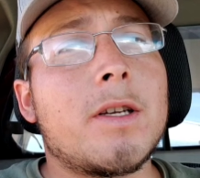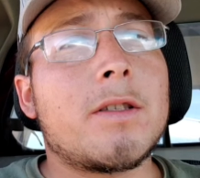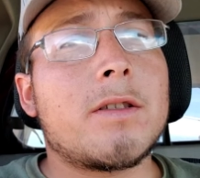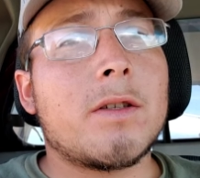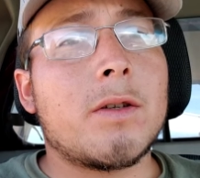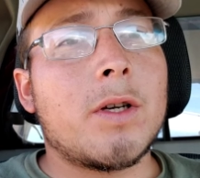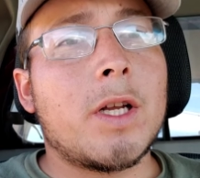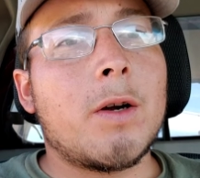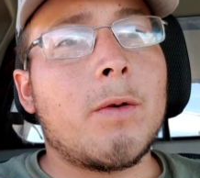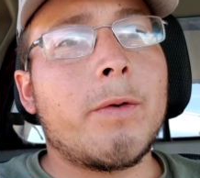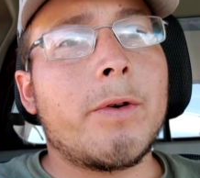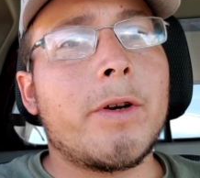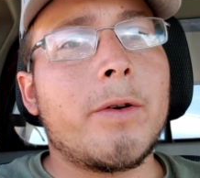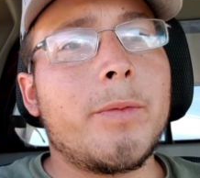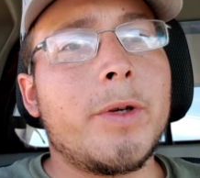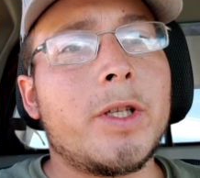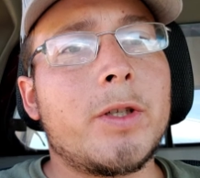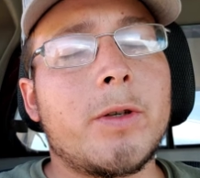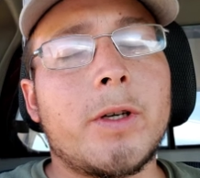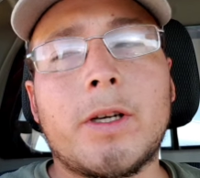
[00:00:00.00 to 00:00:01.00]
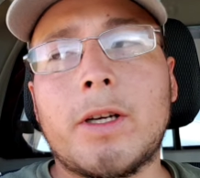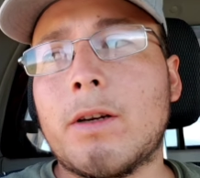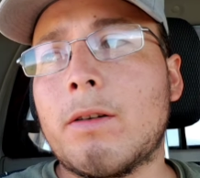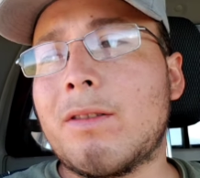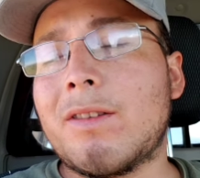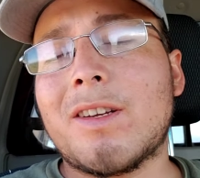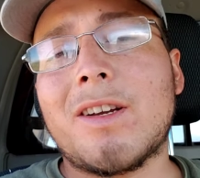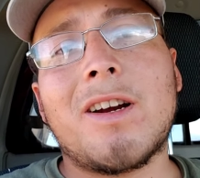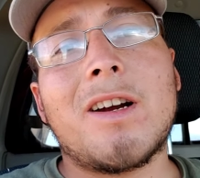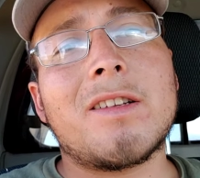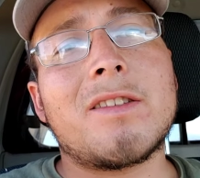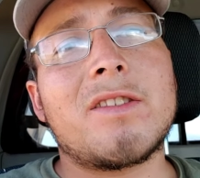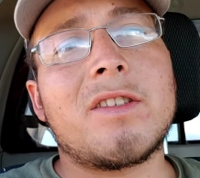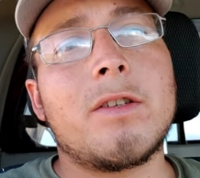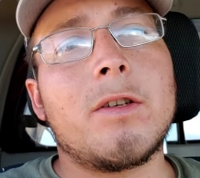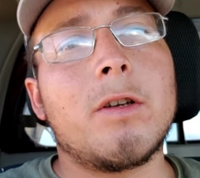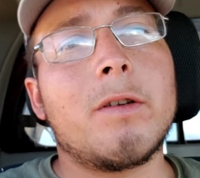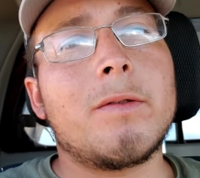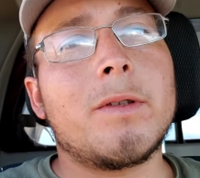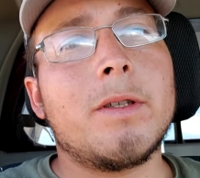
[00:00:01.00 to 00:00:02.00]
So now we're going to be trying out the
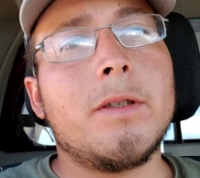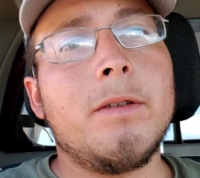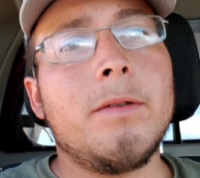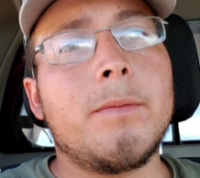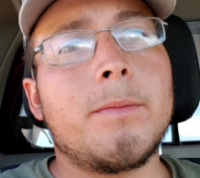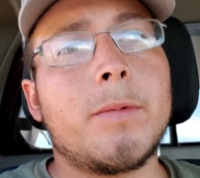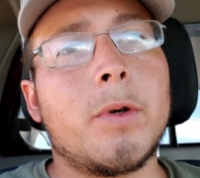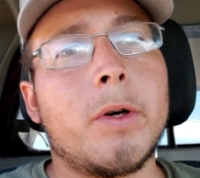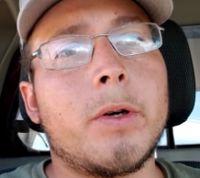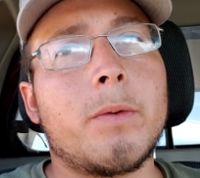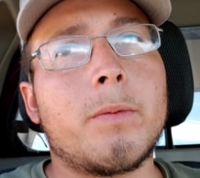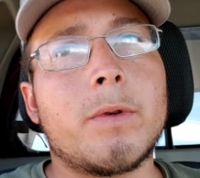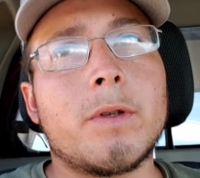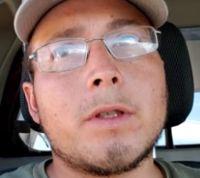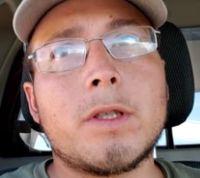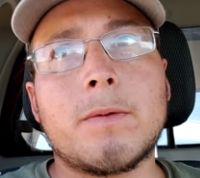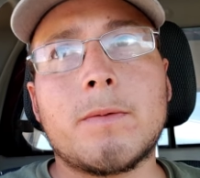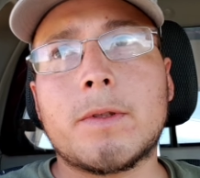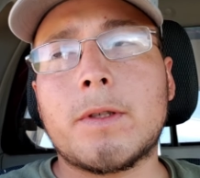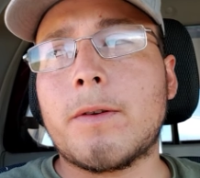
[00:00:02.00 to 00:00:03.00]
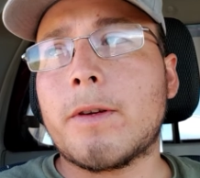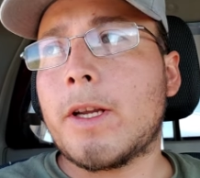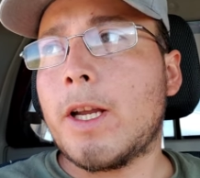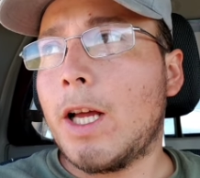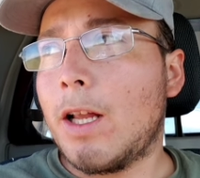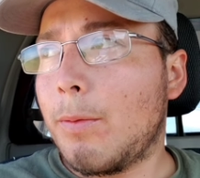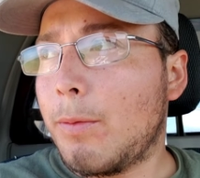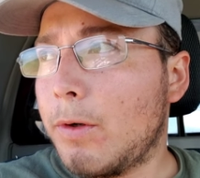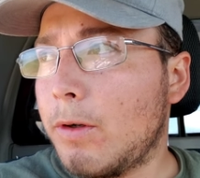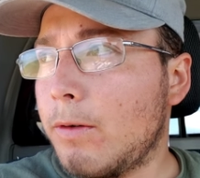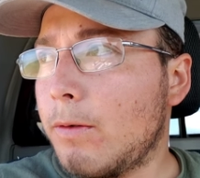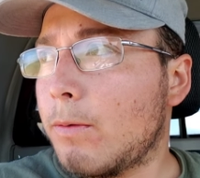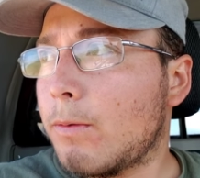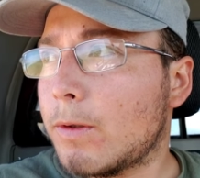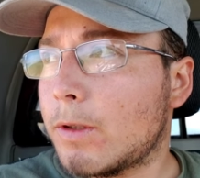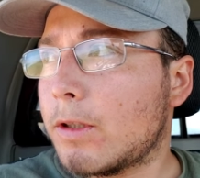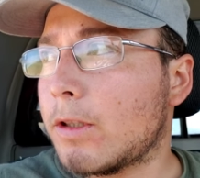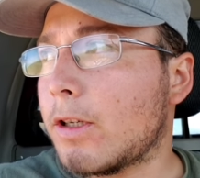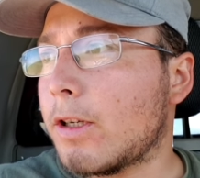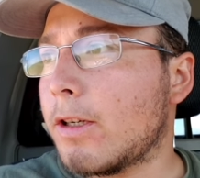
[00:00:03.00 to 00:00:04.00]
Hatsan 0.177 caliber.
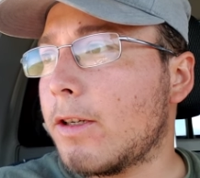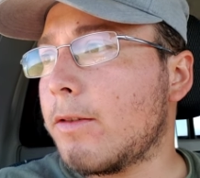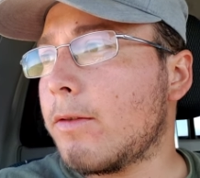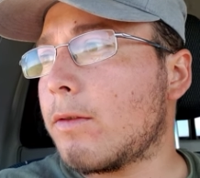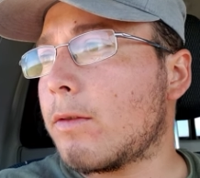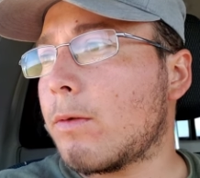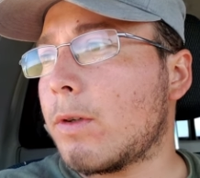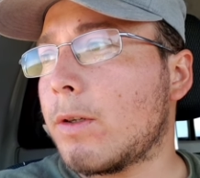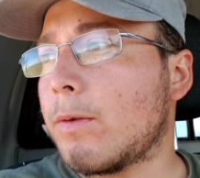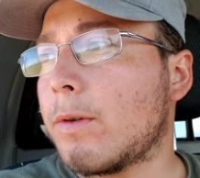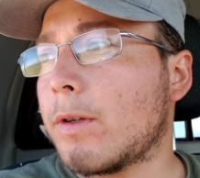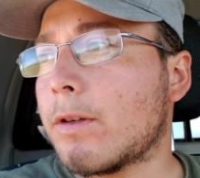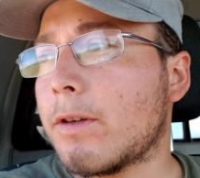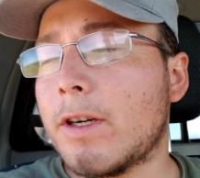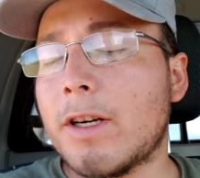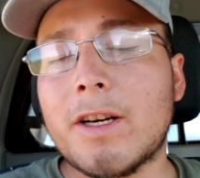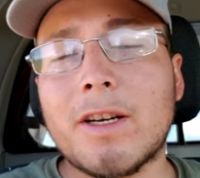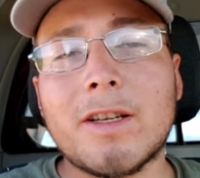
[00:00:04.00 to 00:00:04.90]
Once again, 21 grain